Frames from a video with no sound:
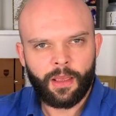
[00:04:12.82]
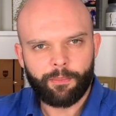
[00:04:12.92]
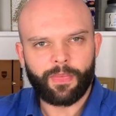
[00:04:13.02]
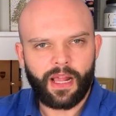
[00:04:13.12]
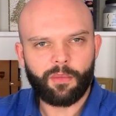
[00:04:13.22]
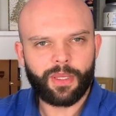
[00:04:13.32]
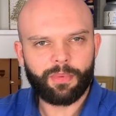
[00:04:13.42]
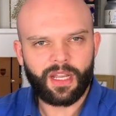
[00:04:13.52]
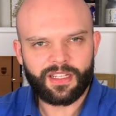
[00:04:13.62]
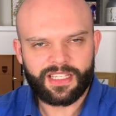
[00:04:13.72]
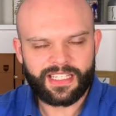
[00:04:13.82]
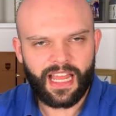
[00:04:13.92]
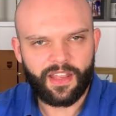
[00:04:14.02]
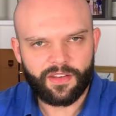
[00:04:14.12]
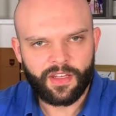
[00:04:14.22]
help people
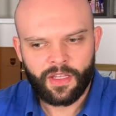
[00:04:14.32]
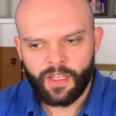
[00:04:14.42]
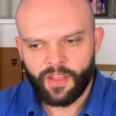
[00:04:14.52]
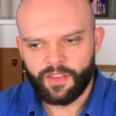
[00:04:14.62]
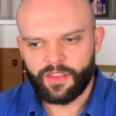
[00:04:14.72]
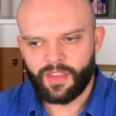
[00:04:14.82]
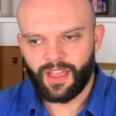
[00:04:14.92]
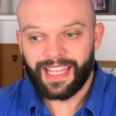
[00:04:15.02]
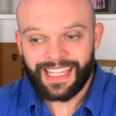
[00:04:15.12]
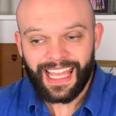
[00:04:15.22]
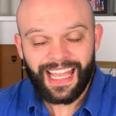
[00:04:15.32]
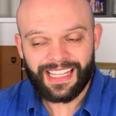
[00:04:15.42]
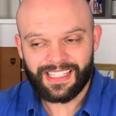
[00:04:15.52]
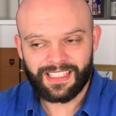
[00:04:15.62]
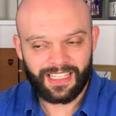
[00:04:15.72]
understand, I
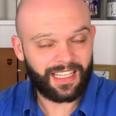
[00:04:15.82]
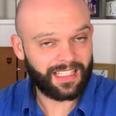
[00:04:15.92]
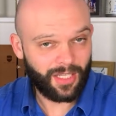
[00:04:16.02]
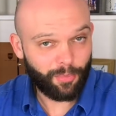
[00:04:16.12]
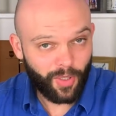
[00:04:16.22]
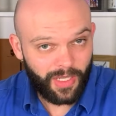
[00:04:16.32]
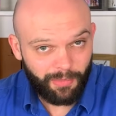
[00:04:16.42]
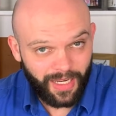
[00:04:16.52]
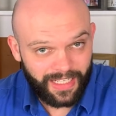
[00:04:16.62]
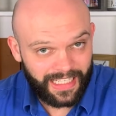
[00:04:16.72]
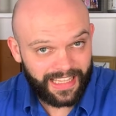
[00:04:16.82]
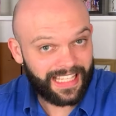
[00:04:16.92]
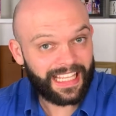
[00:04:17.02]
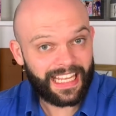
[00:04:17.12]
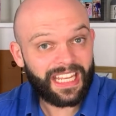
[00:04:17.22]
guess, to put it bluntly,
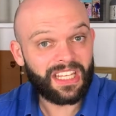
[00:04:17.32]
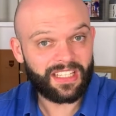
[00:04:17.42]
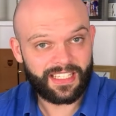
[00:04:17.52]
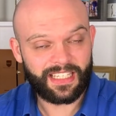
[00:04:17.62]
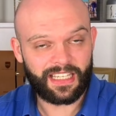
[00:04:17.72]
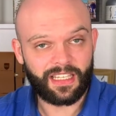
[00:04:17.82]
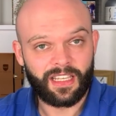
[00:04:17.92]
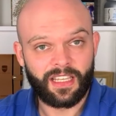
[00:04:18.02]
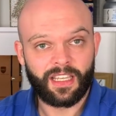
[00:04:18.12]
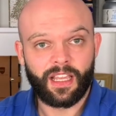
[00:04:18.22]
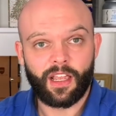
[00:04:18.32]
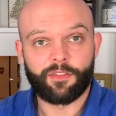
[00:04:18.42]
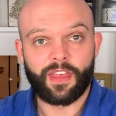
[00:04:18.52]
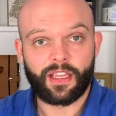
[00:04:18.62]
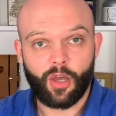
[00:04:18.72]
the idiocy
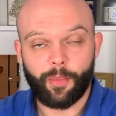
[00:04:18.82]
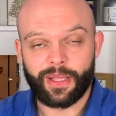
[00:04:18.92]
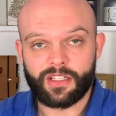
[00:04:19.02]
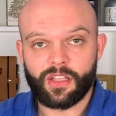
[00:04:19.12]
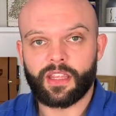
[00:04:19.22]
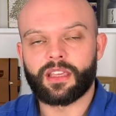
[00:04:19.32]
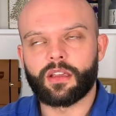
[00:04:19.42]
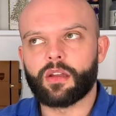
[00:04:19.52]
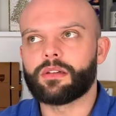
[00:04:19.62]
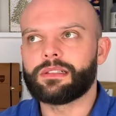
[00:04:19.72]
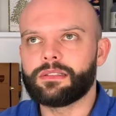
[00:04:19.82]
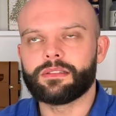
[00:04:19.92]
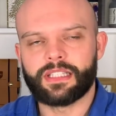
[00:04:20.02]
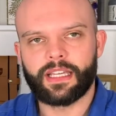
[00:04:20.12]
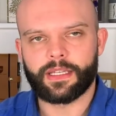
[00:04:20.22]
of their comments, so they can go,
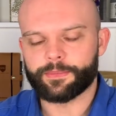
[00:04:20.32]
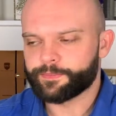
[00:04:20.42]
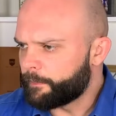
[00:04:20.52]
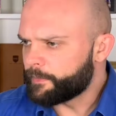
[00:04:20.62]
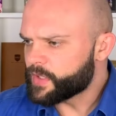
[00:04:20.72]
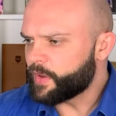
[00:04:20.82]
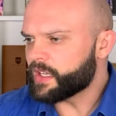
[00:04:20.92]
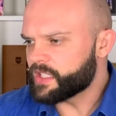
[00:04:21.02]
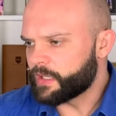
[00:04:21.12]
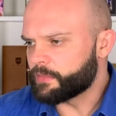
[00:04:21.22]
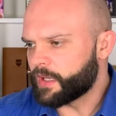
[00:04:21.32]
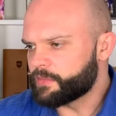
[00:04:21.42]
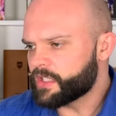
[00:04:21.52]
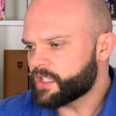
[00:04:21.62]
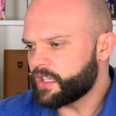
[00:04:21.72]
oh yeah. So actually,
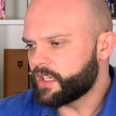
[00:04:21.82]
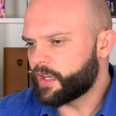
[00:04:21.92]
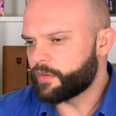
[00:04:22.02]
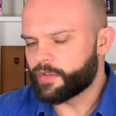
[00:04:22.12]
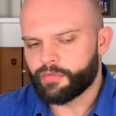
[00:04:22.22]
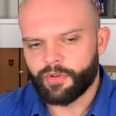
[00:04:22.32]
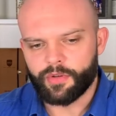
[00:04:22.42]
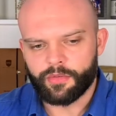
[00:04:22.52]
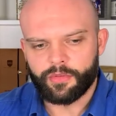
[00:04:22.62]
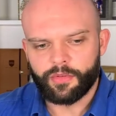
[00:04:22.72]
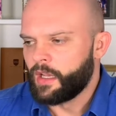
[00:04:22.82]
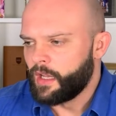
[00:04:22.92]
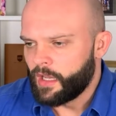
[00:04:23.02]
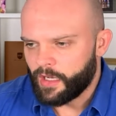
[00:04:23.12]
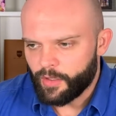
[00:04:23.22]
I'm just going to go through
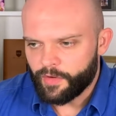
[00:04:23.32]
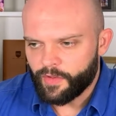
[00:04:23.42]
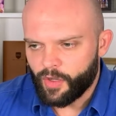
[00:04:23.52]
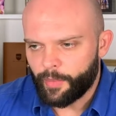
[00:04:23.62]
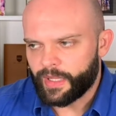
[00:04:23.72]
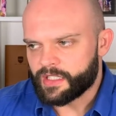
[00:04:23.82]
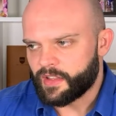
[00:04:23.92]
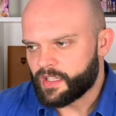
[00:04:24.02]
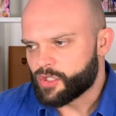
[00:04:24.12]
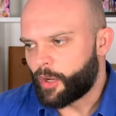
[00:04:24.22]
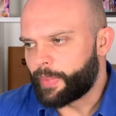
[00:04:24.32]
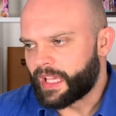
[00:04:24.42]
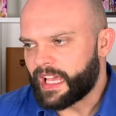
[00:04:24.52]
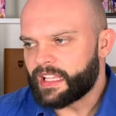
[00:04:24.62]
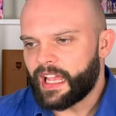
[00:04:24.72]
a load of the comments in this
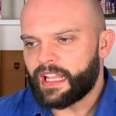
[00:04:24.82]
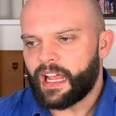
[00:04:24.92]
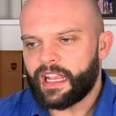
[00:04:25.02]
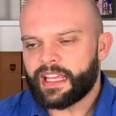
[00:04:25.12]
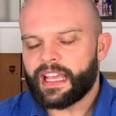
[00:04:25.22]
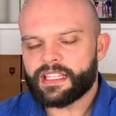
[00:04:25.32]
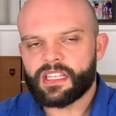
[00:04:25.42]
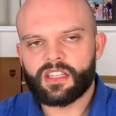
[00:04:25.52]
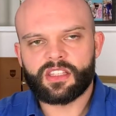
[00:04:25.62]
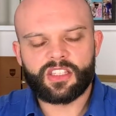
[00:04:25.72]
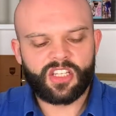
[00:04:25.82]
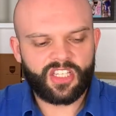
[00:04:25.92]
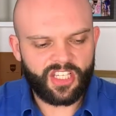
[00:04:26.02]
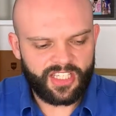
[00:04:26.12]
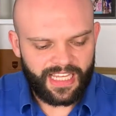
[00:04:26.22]
topic. And I guess
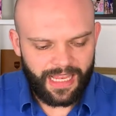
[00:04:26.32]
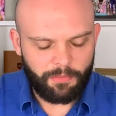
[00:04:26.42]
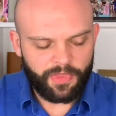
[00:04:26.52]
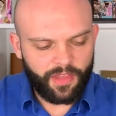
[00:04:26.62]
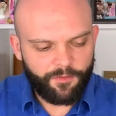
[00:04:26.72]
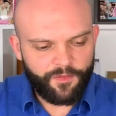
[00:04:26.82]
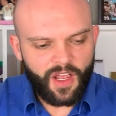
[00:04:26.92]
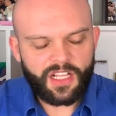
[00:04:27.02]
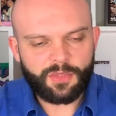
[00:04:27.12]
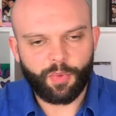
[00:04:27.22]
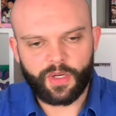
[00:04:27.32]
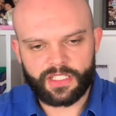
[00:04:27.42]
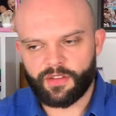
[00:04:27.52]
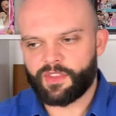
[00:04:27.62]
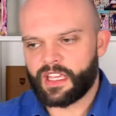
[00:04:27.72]
just to say, the first
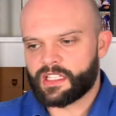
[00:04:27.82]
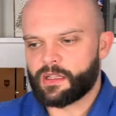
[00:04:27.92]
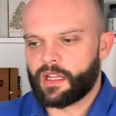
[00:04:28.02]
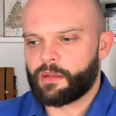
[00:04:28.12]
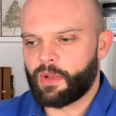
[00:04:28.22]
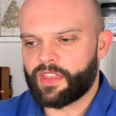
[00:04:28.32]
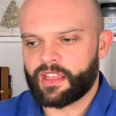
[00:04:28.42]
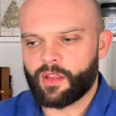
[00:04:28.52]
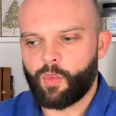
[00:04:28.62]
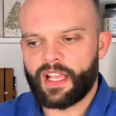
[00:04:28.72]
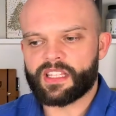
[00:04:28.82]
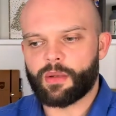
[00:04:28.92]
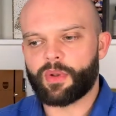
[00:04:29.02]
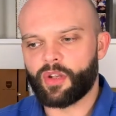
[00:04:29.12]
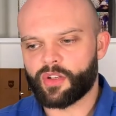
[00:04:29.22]
point of this in my thing, the way
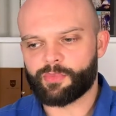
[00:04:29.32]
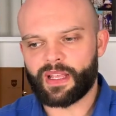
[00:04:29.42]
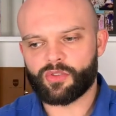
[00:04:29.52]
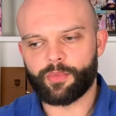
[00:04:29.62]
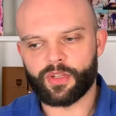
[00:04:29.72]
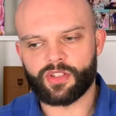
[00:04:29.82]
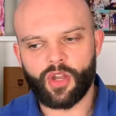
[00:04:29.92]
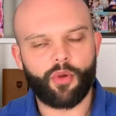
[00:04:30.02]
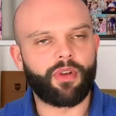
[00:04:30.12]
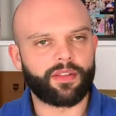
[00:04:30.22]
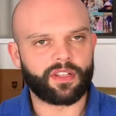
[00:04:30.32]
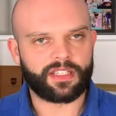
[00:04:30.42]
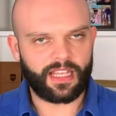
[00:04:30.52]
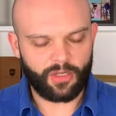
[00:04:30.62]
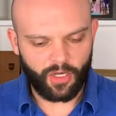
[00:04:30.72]
someone looks bears almost no
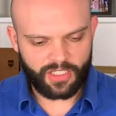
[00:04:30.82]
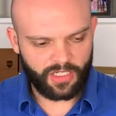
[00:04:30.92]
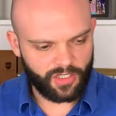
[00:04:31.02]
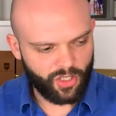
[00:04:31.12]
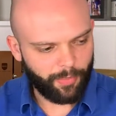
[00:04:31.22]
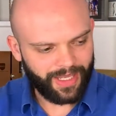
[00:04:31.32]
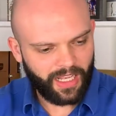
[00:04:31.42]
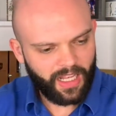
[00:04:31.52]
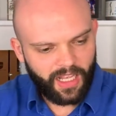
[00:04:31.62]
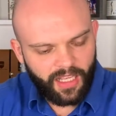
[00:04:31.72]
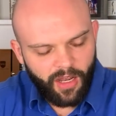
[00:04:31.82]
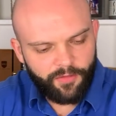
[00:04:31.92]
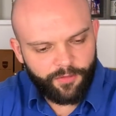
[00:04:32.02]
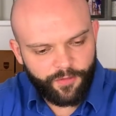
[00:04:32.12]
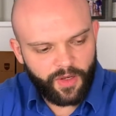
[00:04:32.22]
relevance to their knowledge in a topic. I
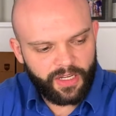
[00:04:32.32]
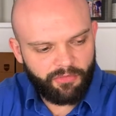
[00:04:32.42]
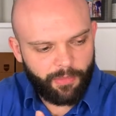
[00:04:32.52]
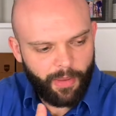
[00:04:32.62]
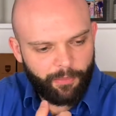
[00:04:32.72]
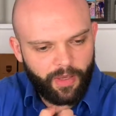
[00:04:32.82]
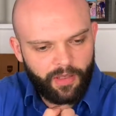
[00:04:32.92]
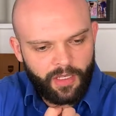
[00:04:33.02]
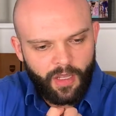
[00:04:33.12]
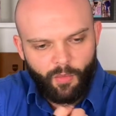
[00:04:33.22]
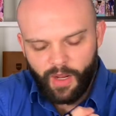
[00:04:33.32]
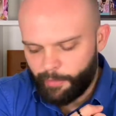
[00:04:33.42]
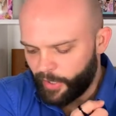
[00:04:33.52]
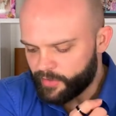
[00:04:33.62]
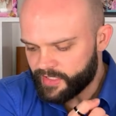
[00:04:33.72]
can't fully remember why I
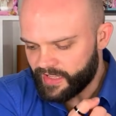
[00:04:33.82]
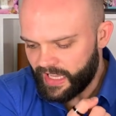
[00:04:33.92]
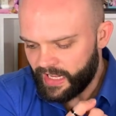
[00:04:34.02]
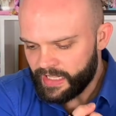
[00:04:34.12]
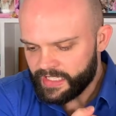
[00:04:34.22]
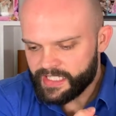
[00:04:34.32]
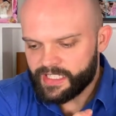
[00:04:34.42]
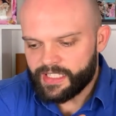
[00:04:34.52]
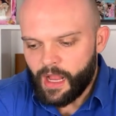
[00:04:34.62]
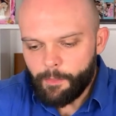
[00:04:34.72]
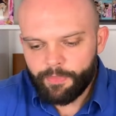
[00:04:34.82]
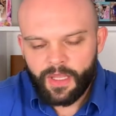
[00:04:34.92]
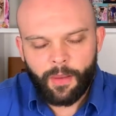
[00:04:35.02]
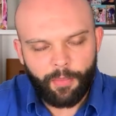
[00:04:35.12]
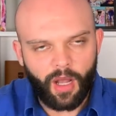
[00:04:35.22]
posted that. Some
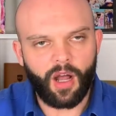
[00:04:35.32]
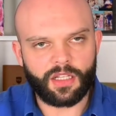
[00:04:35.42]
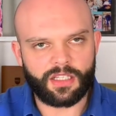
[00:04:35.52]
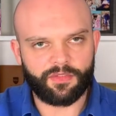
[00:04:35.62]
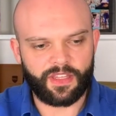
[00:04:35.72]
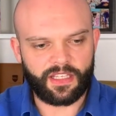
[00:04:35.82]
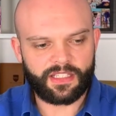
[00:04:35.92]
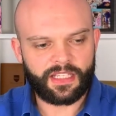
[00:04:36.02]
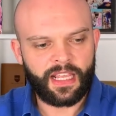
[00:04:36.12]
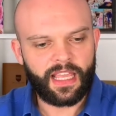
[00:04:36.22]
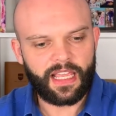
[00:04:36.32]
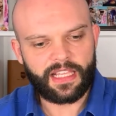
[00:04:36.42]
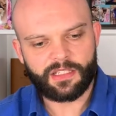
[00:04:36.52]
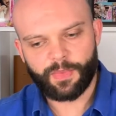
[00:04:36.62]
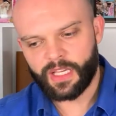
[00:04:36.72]
part of this
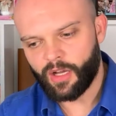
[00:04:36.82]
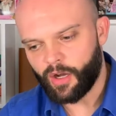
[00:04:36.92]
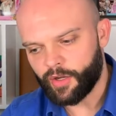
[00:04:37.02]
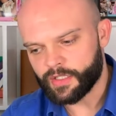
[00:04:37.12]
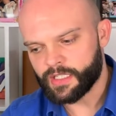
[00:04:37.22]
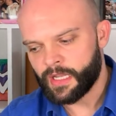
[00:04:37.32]
is because